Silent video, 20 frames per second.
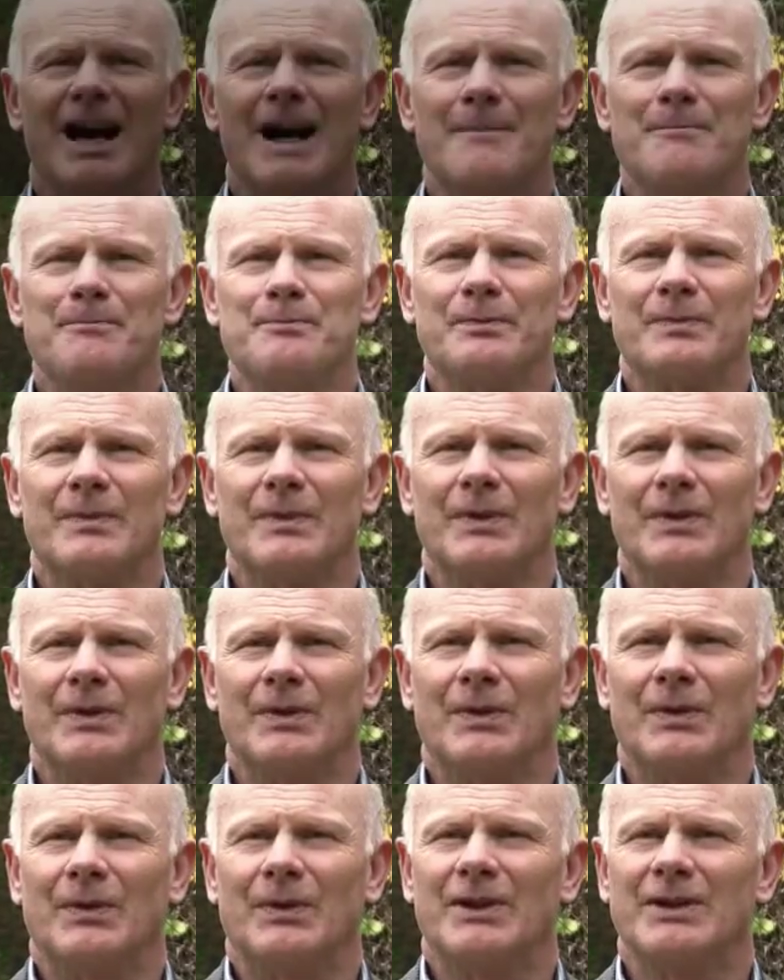um,
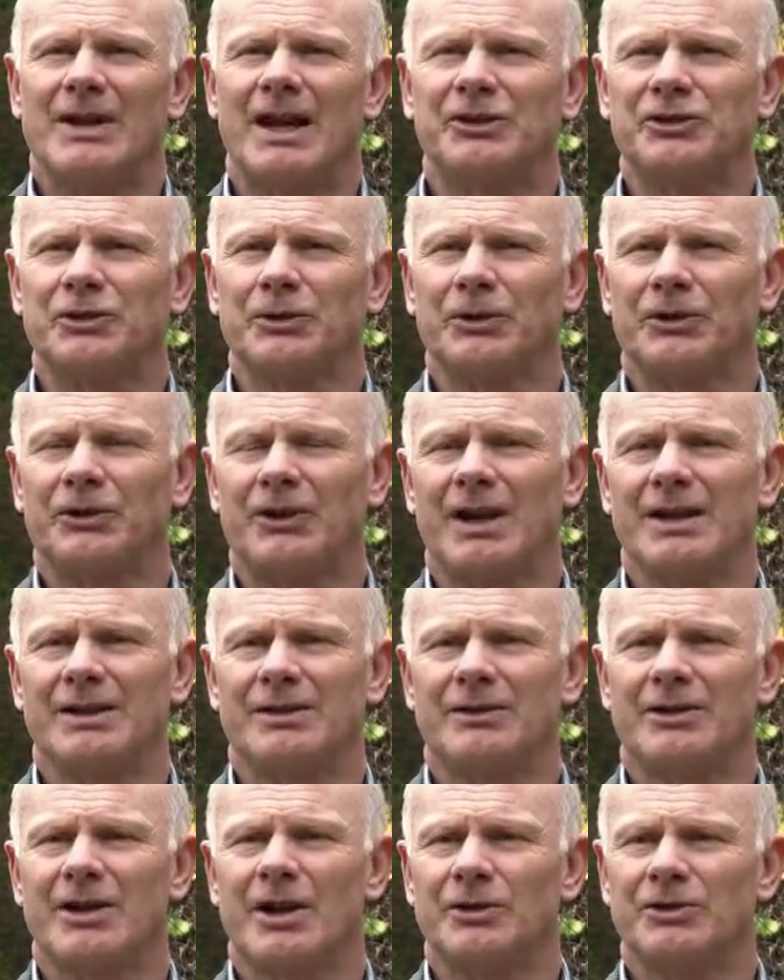the natural
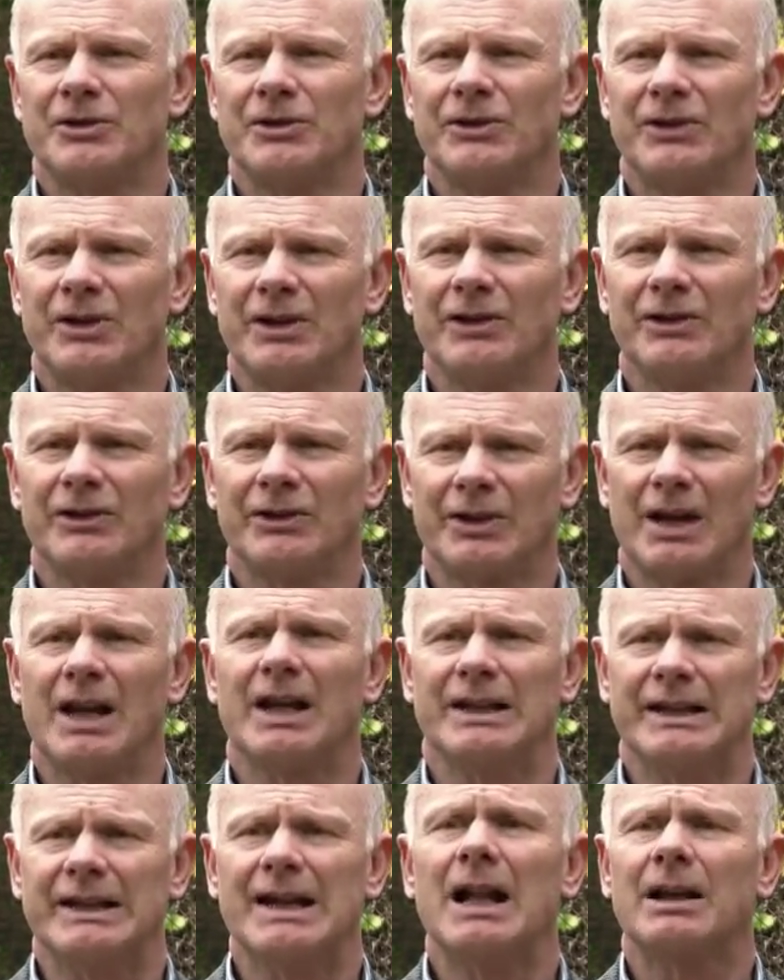state of the oceans is
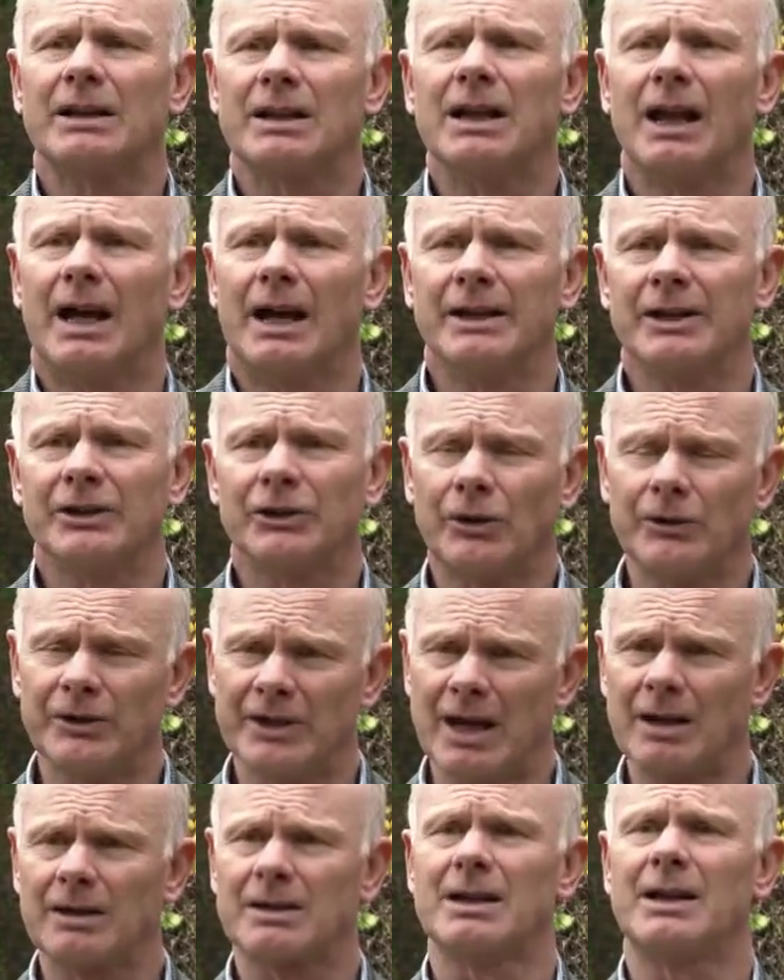slightly alkaline. It's on
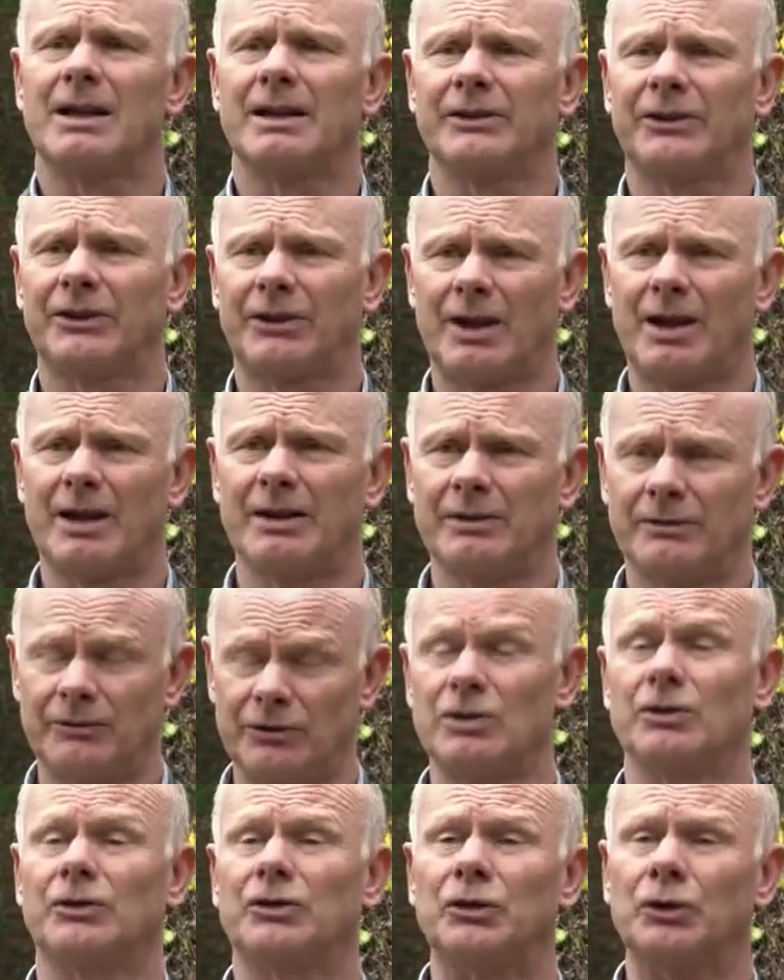the alkaline side of
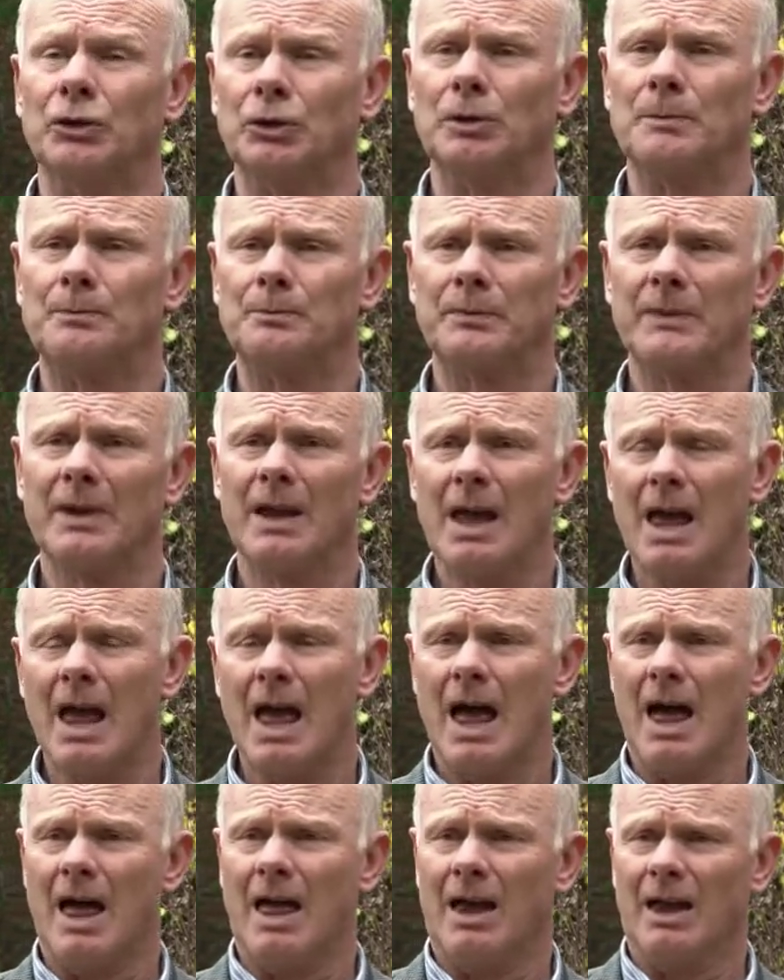neutral,
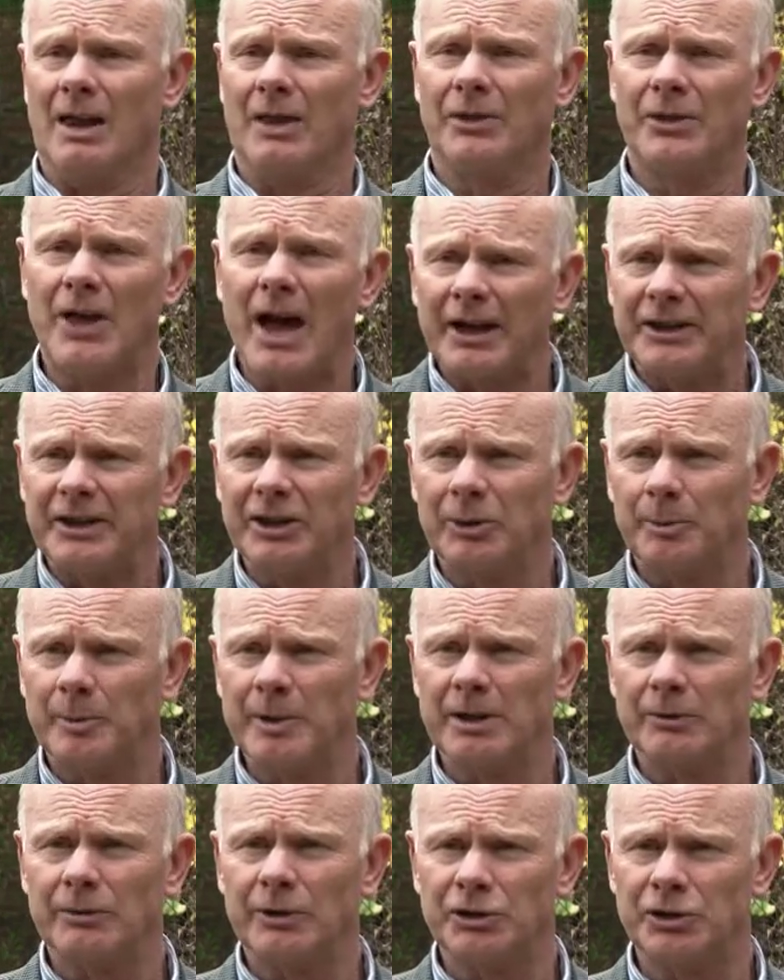that is
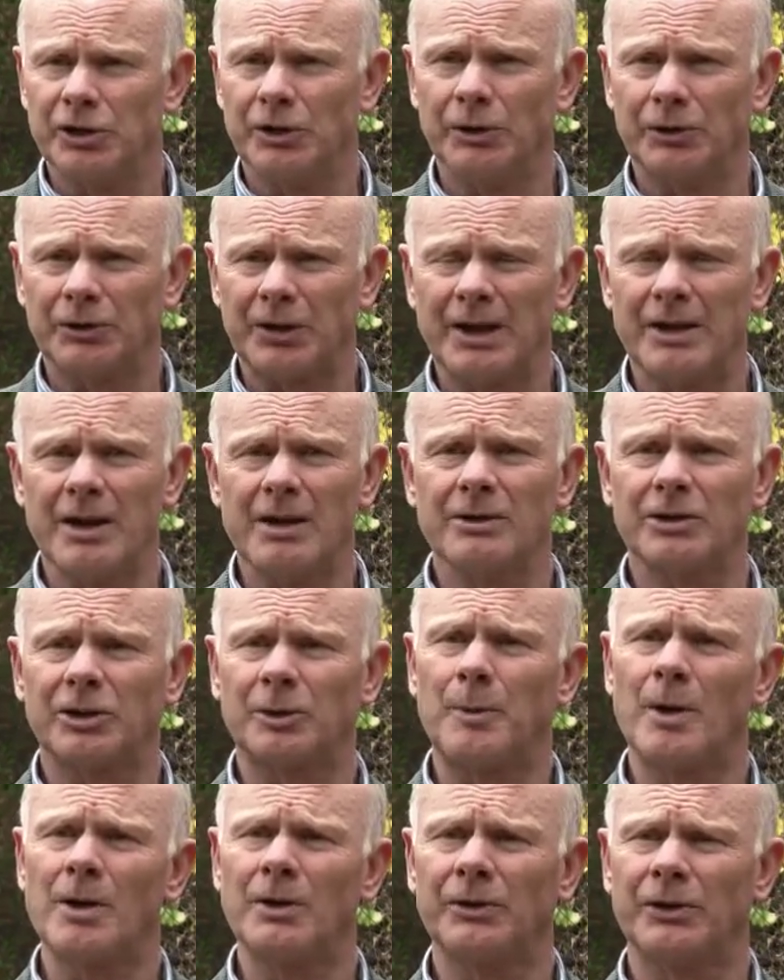being reduced. I don't
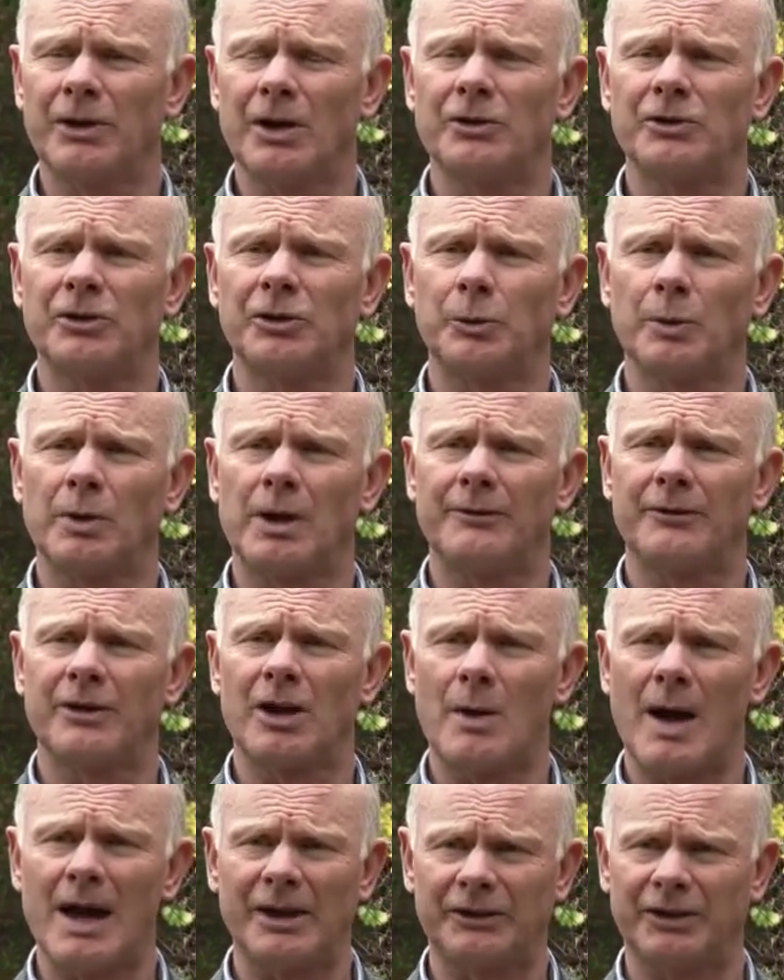suppose the oceans will ever
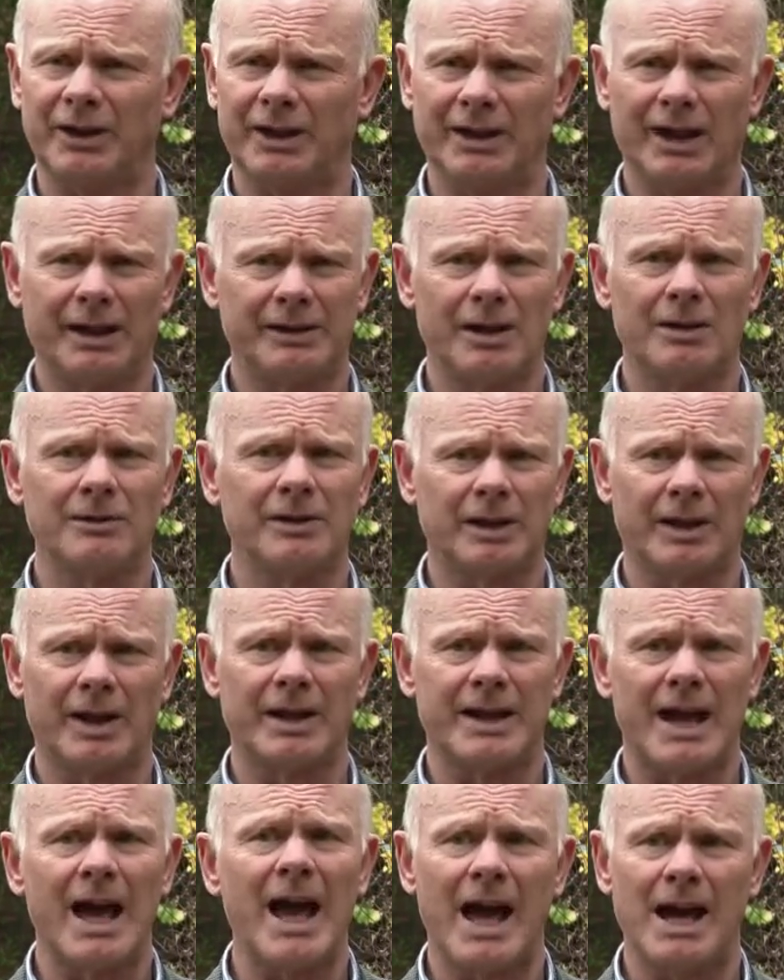go acid. I don't think
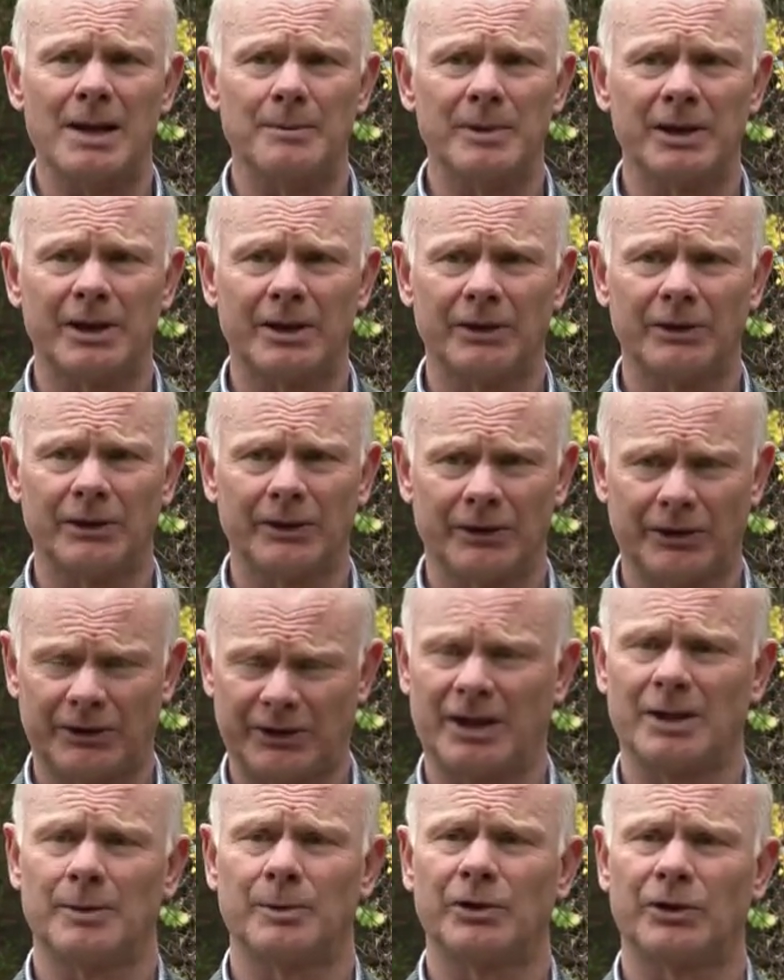they can because of the
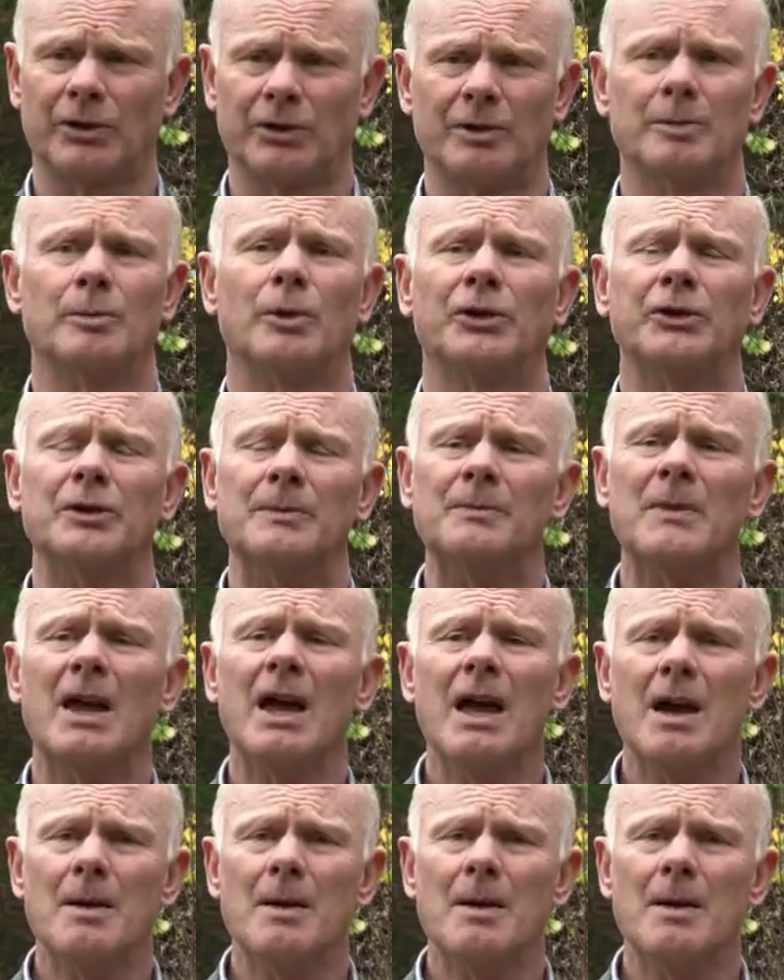sediments on the bottom.